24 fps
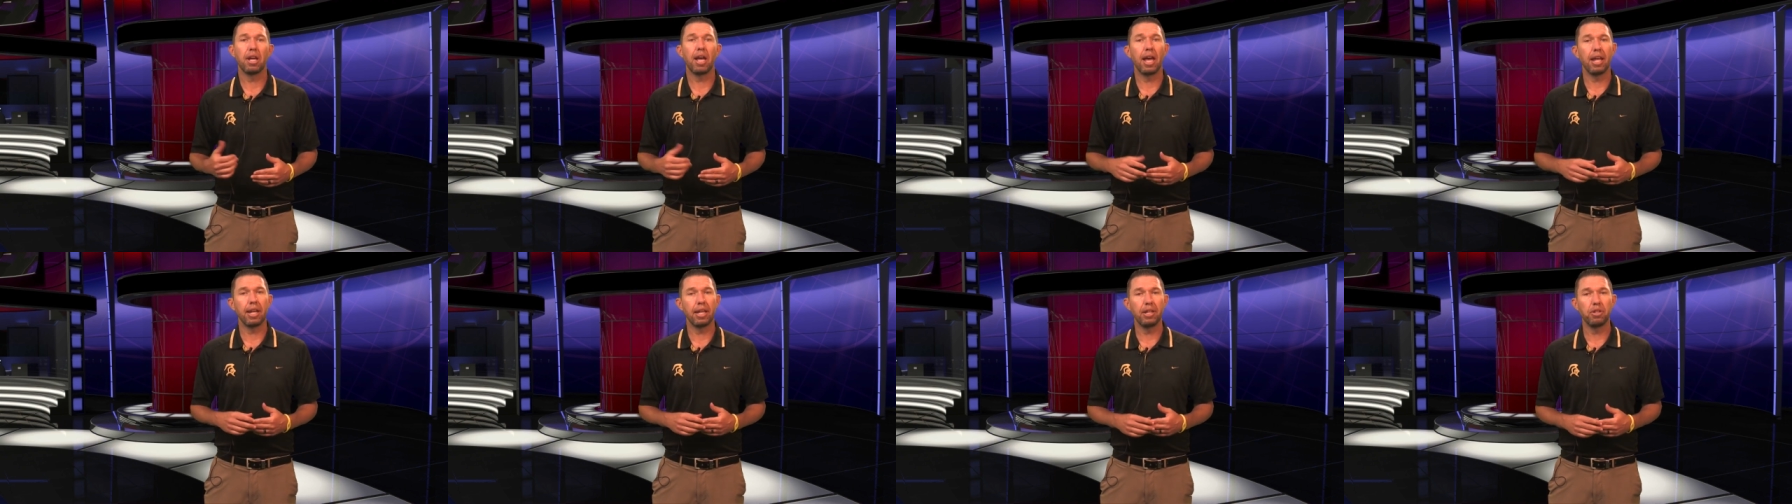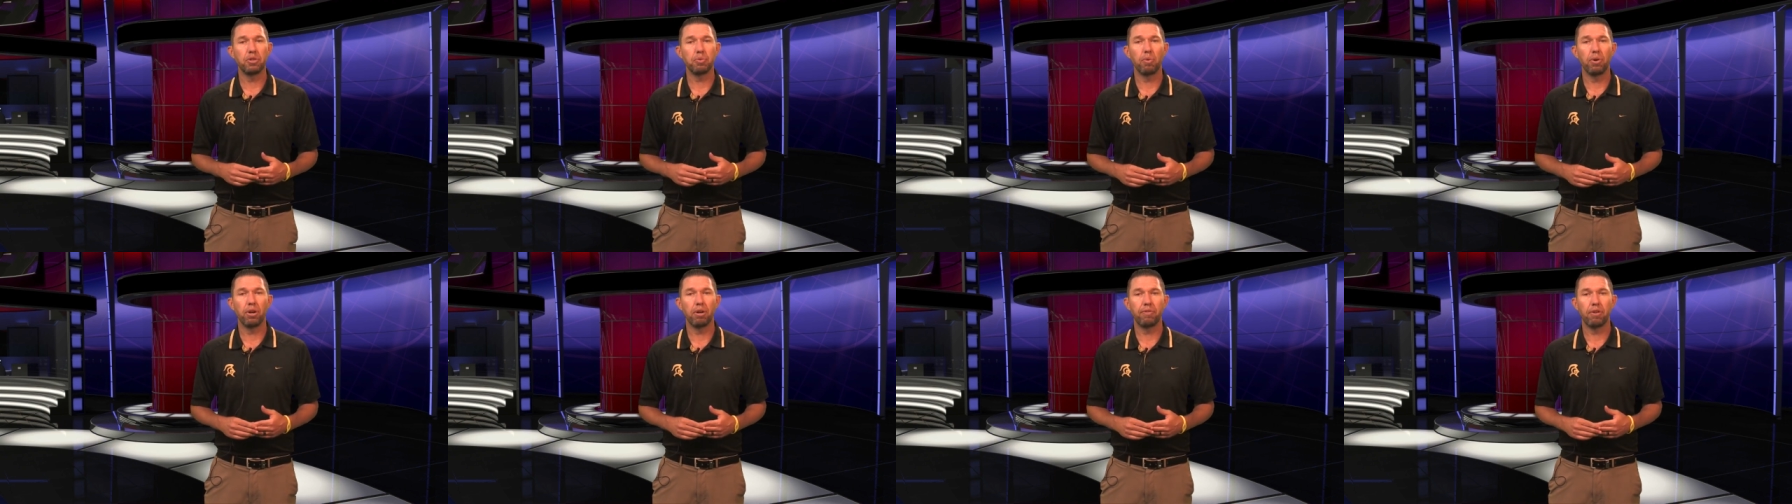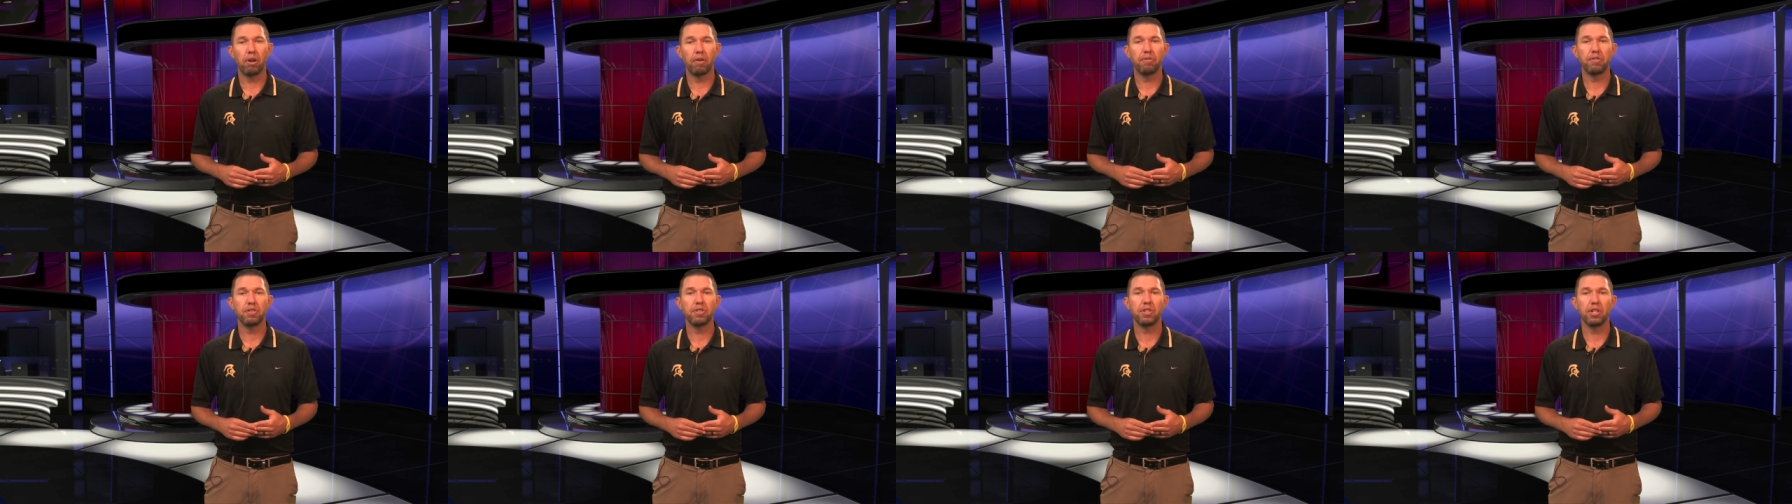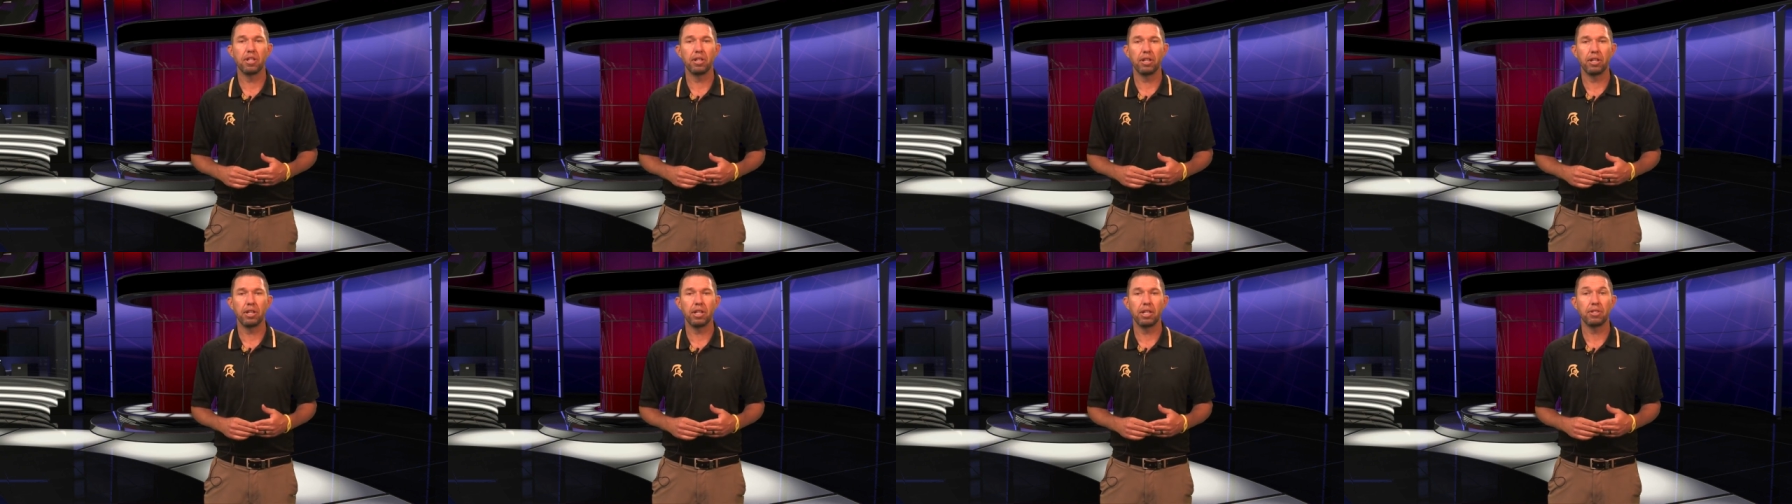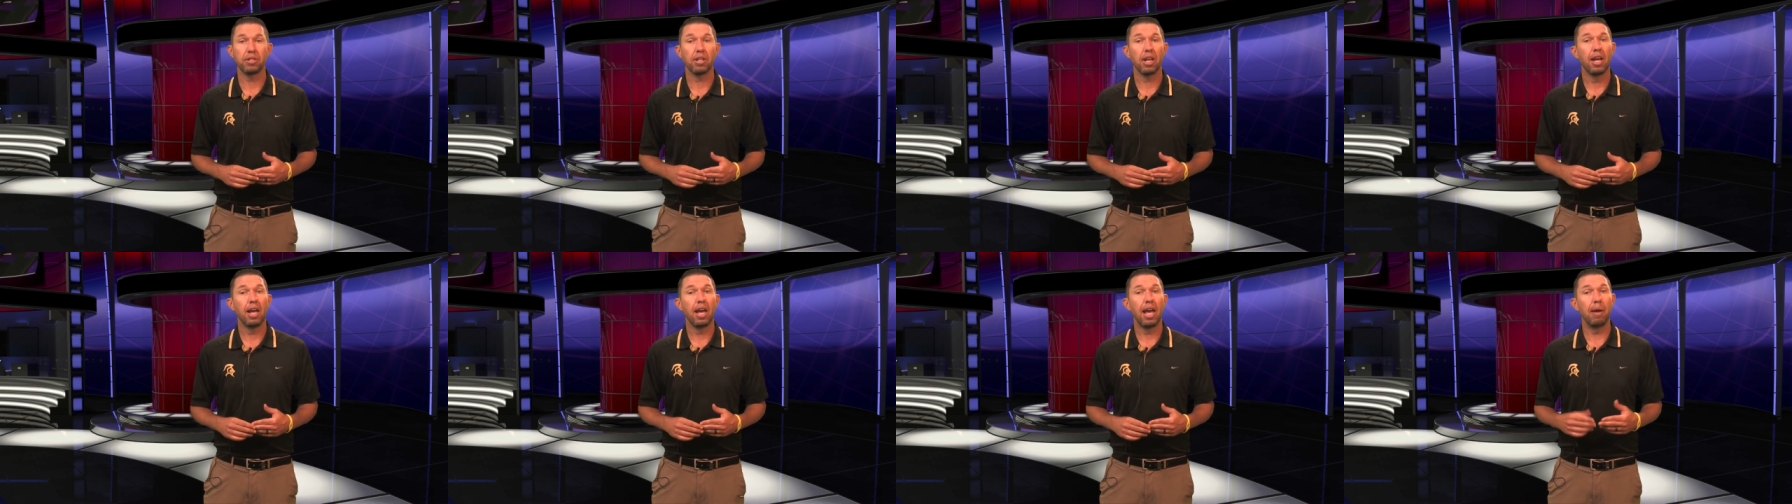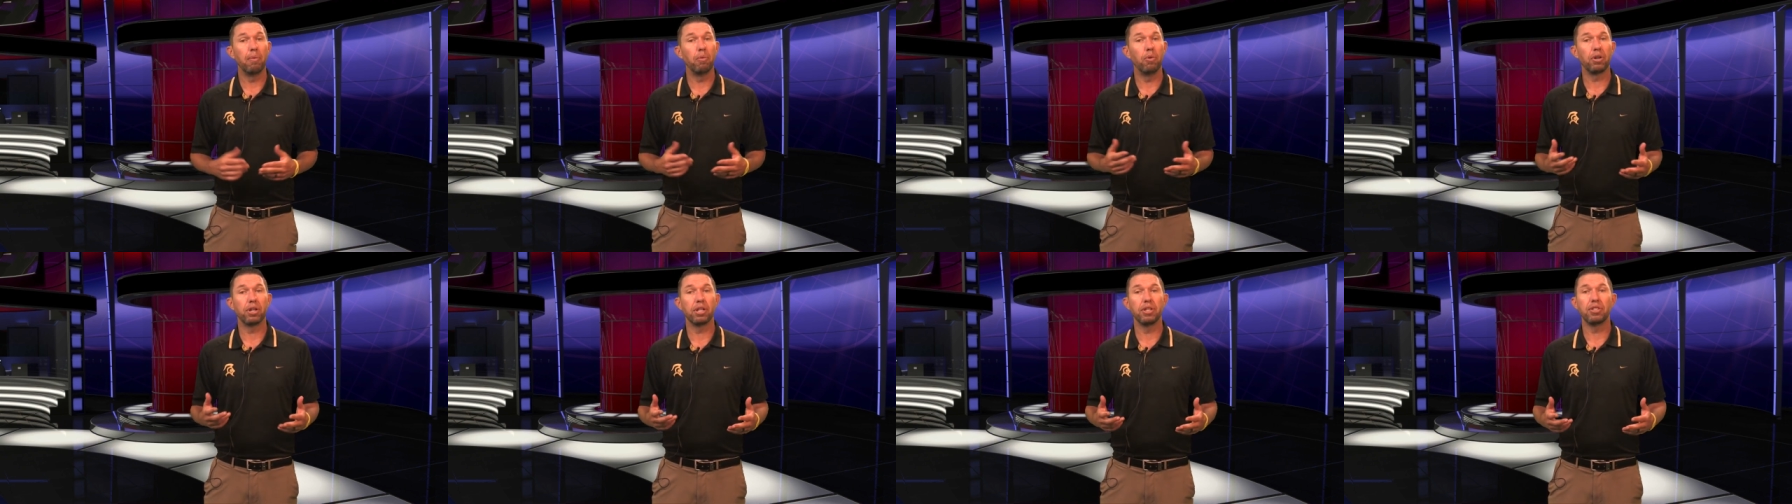at each one of our facilities and
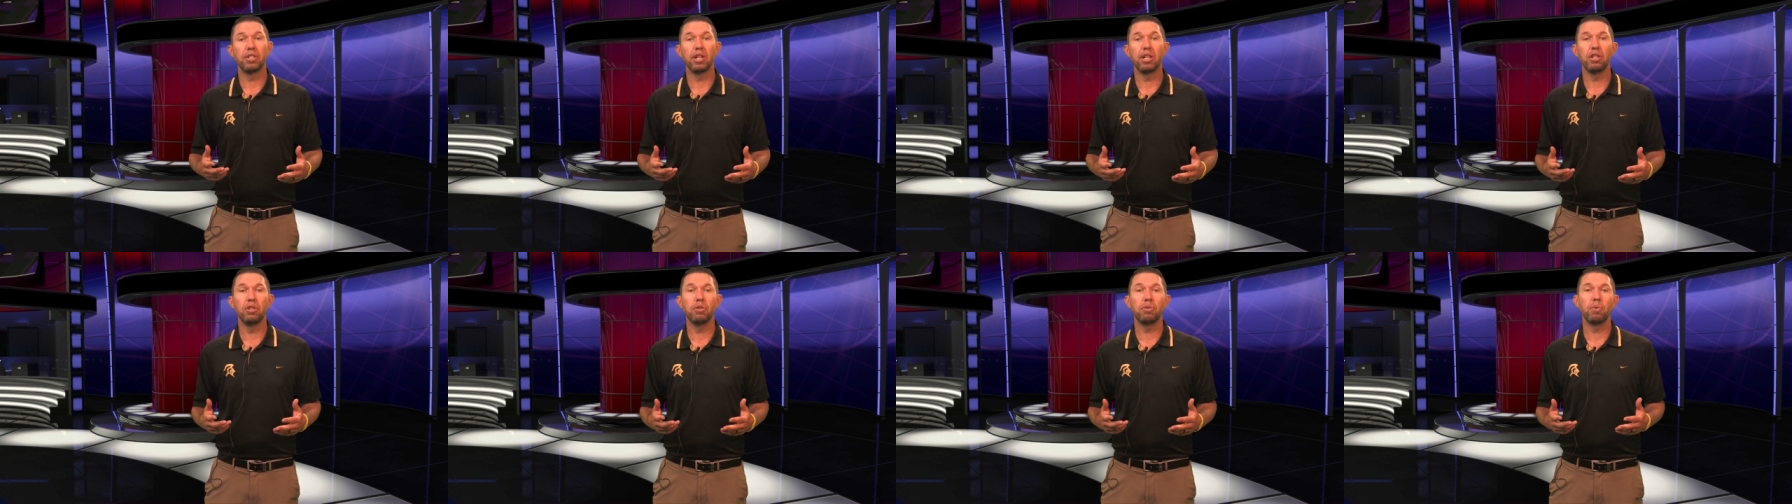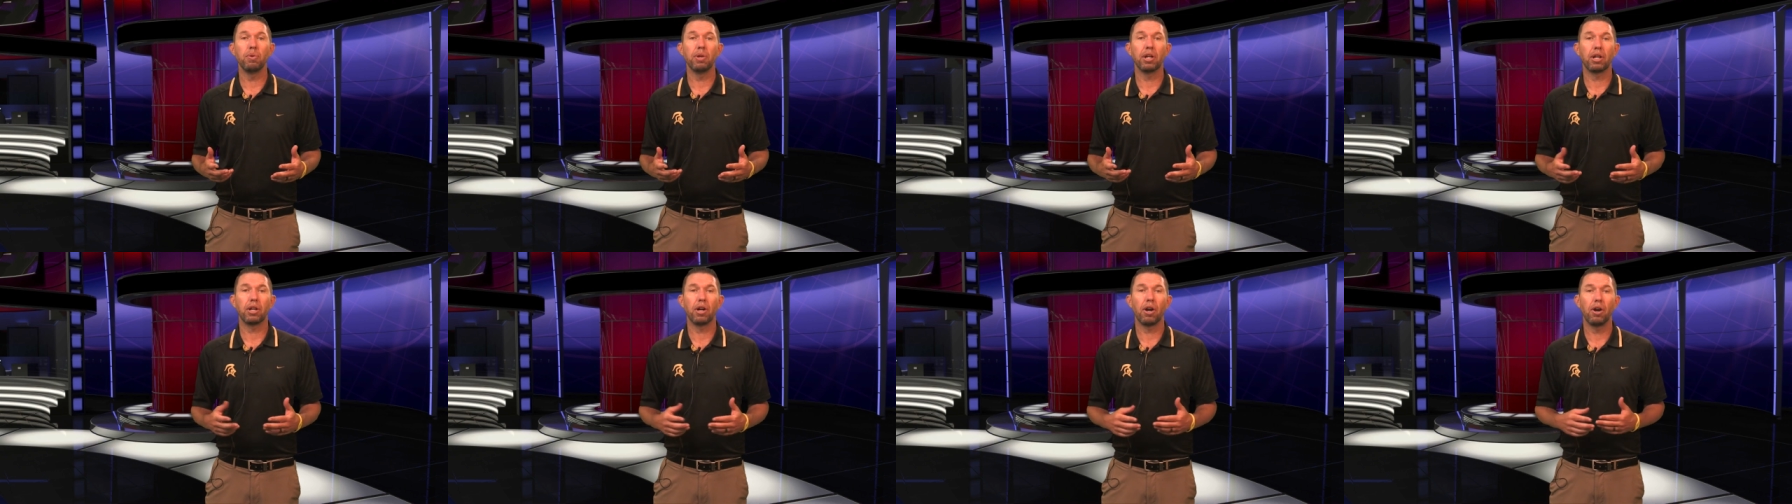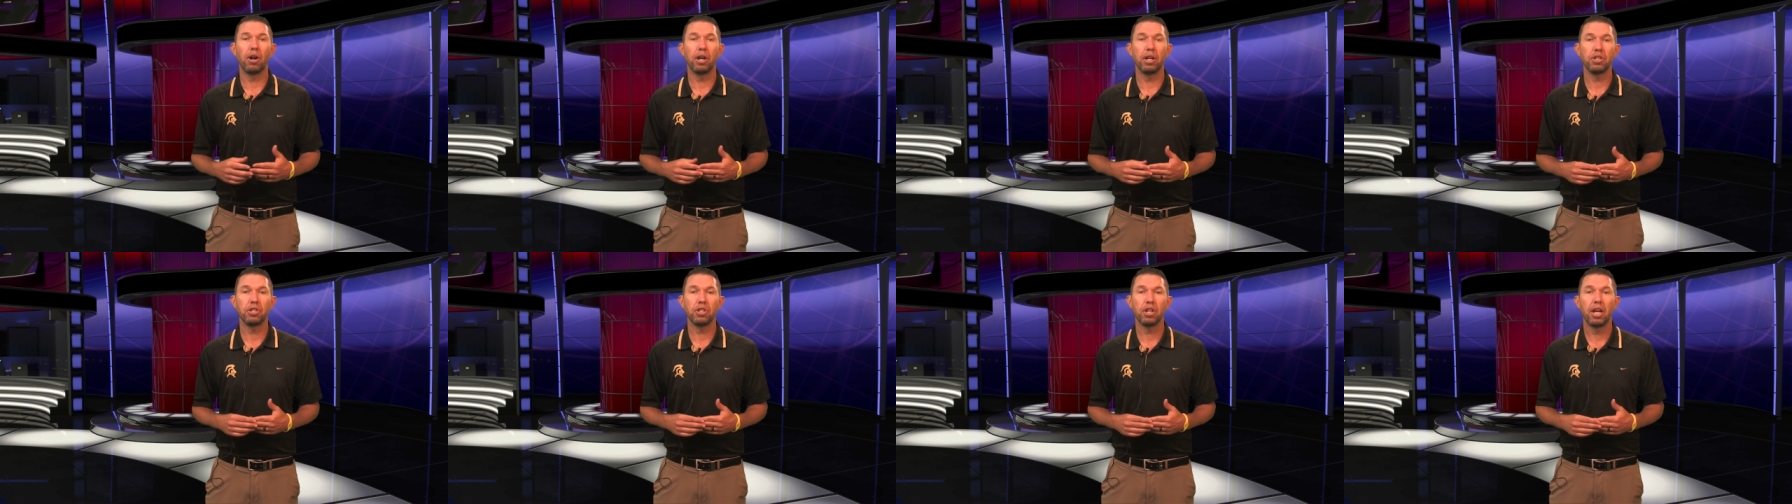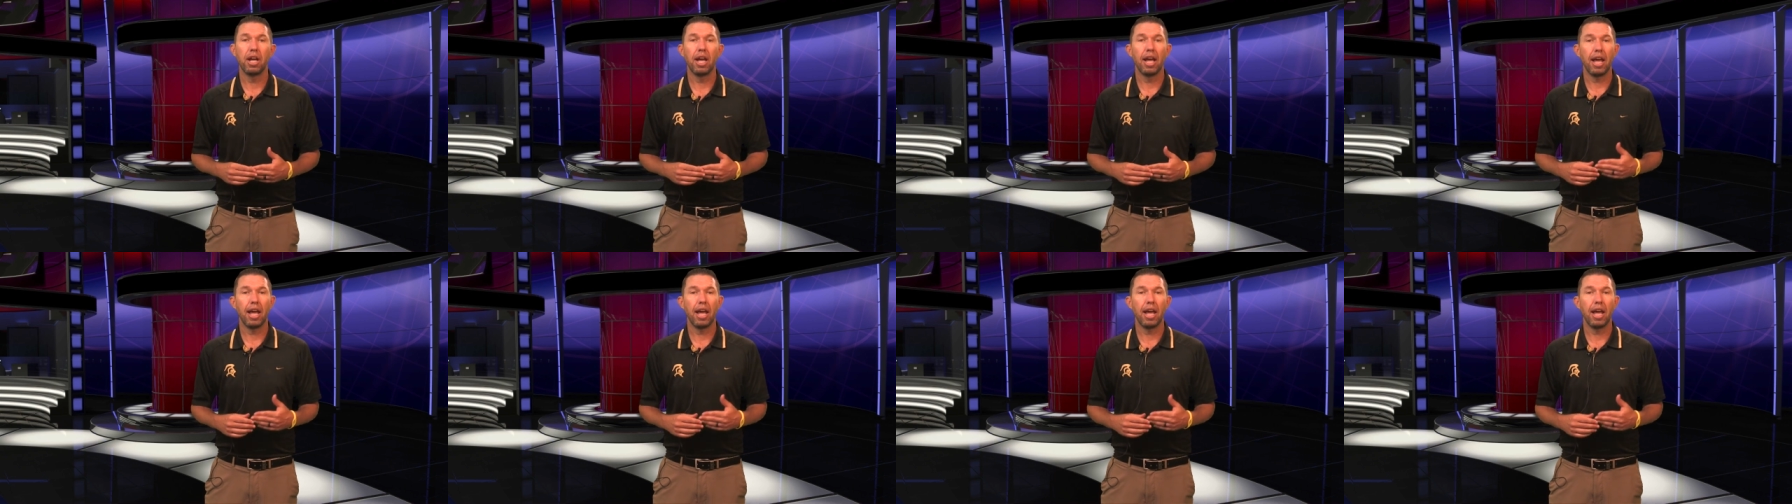will continue to encourage